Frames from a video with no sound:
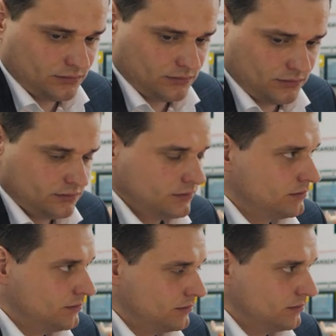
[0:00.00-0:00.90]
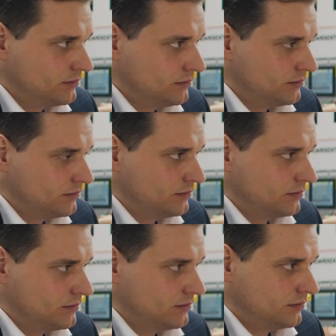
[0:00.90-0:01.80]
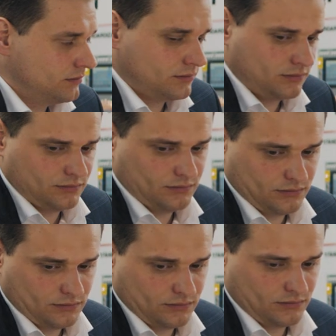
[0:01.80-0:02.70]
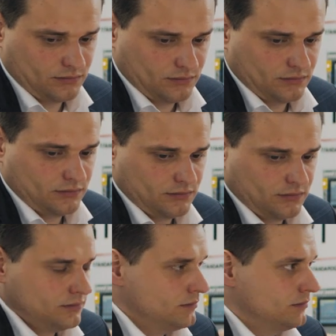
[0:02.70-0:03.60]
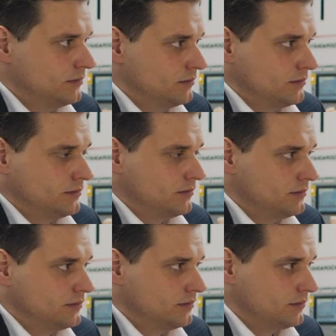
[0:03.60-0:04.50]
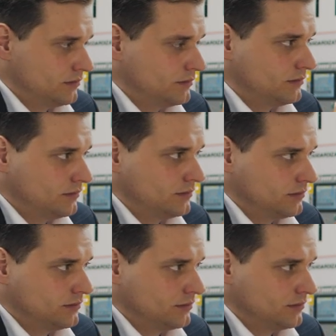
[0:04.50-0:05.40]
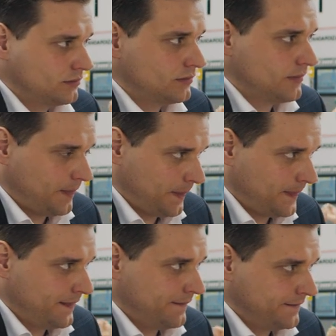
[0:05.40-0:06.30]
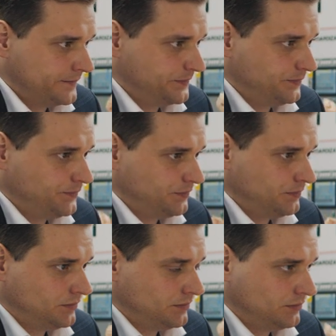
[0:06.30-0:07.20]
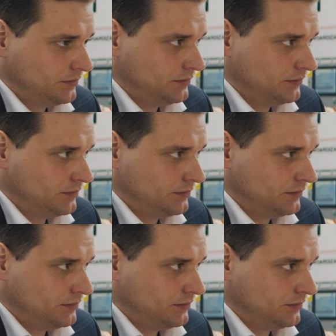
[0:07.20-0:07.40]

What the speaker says: [no speech]